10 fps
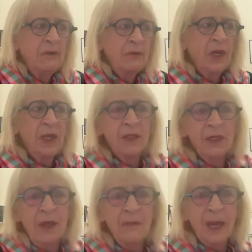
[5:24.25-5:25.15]
really
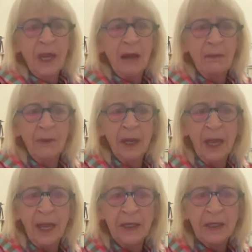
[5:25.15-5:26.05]
until I met Carmel
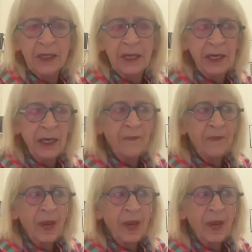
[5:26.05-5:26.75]
Mackenzie,